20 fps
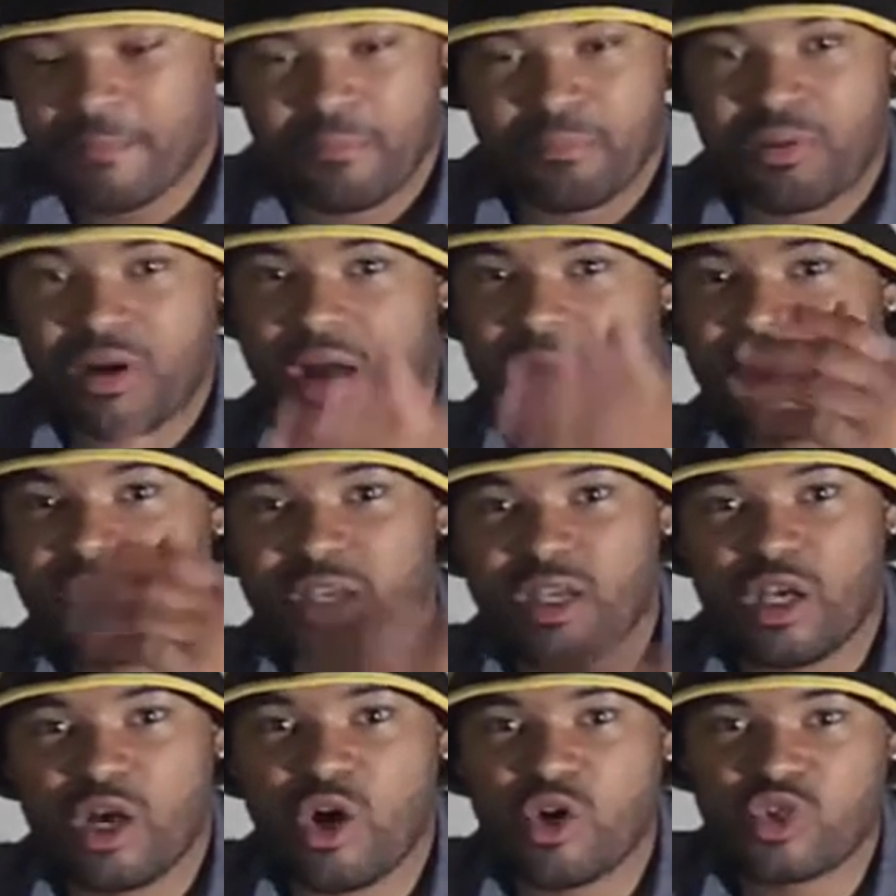
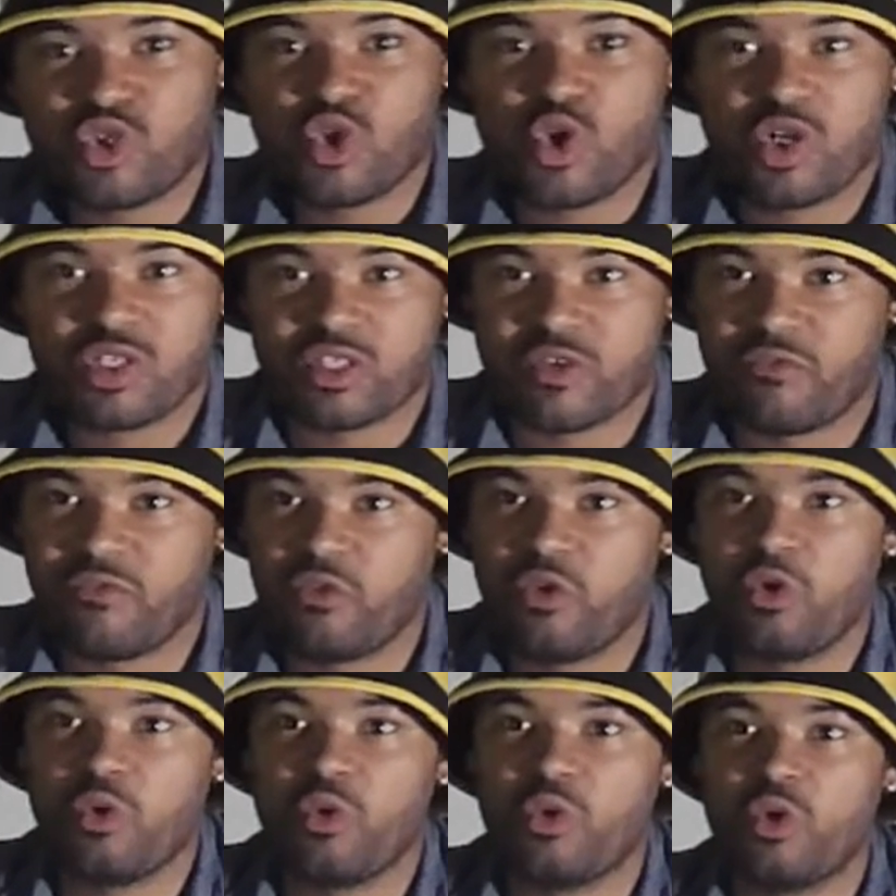Probably go towards a
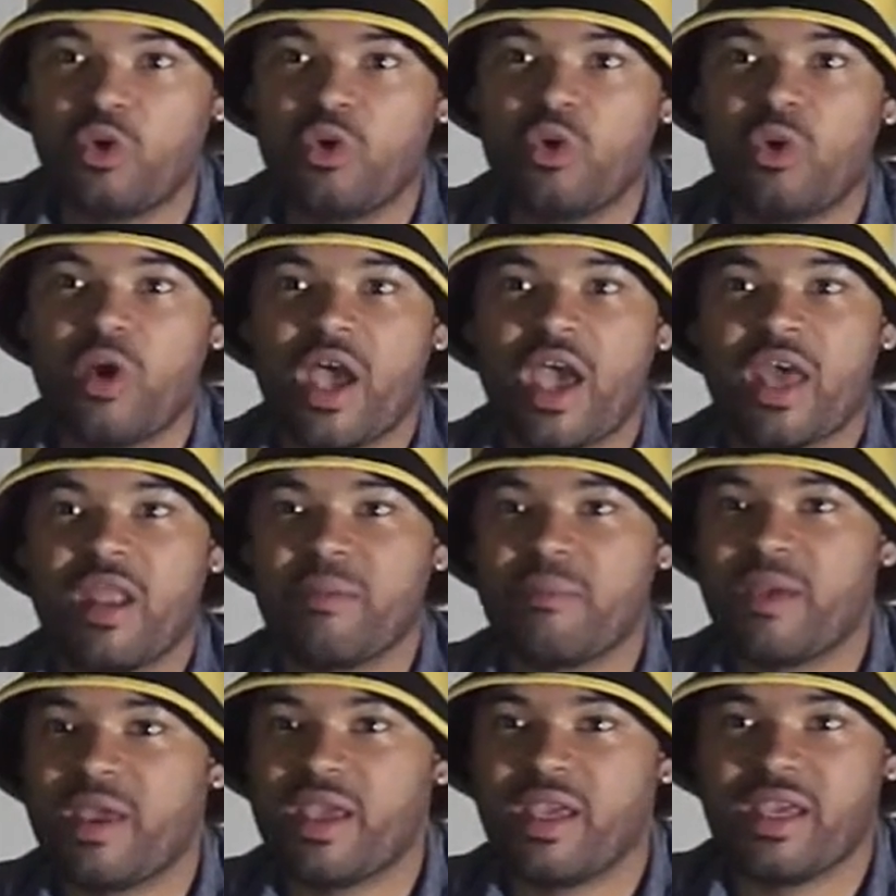few new
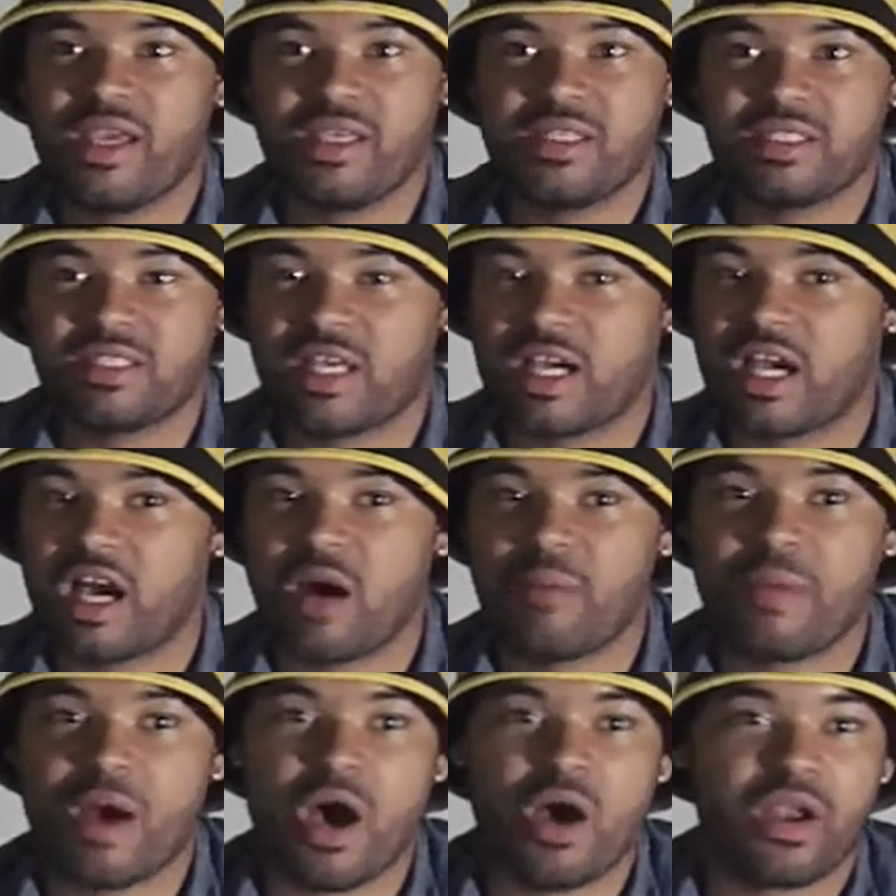animes that
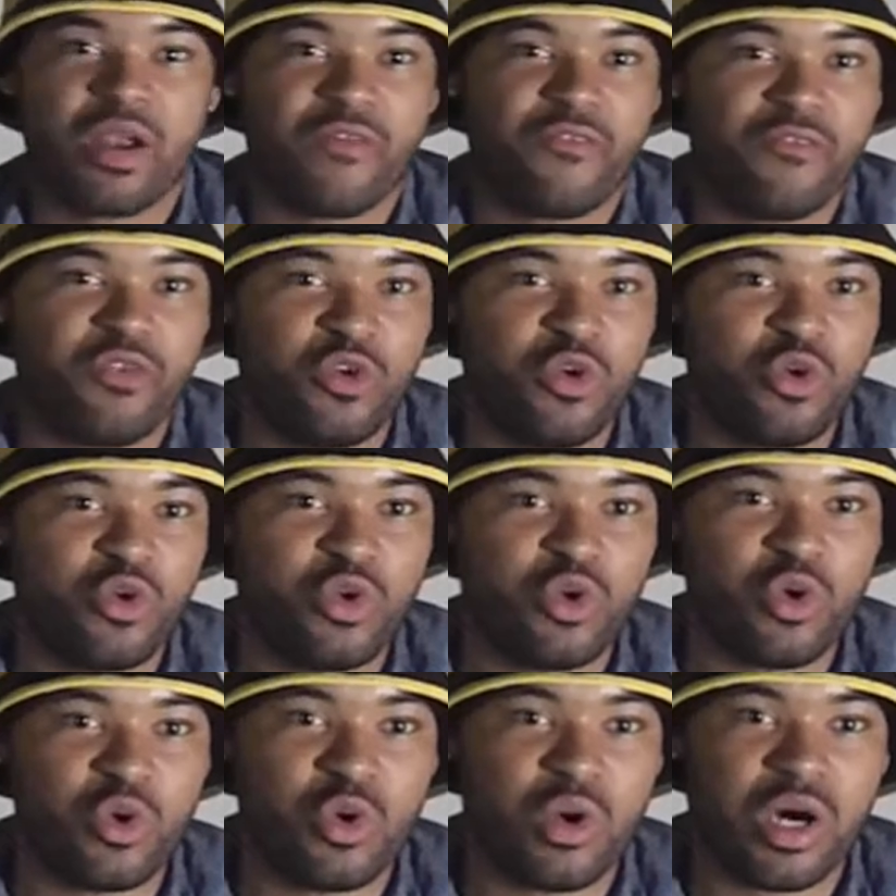come out, a few
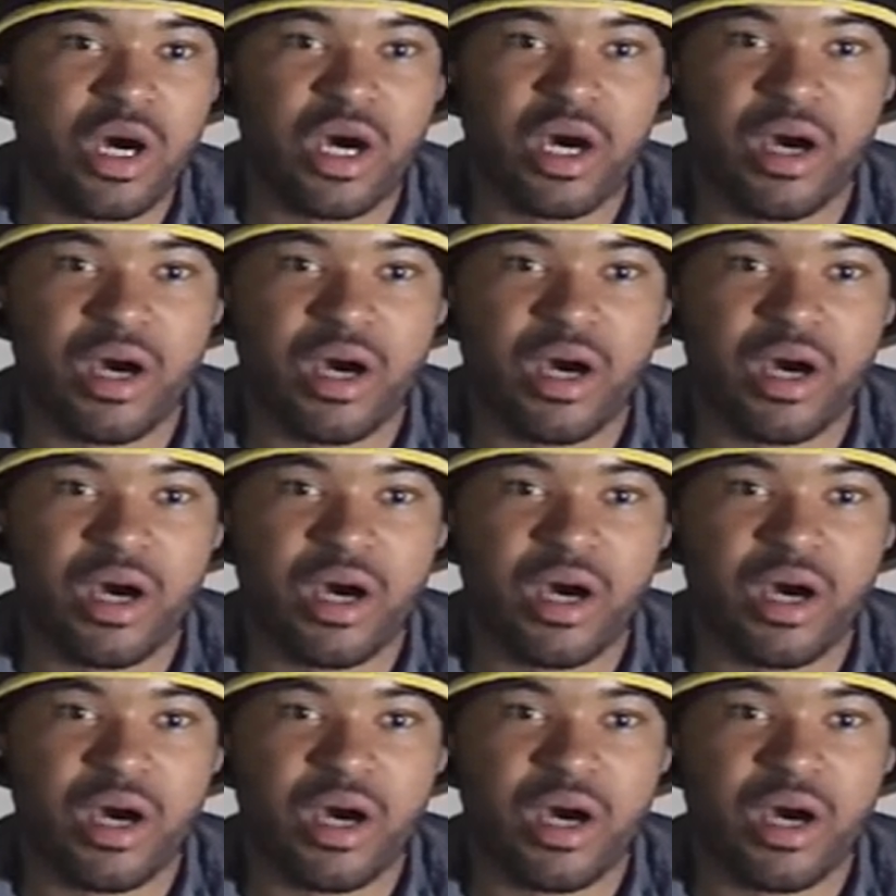new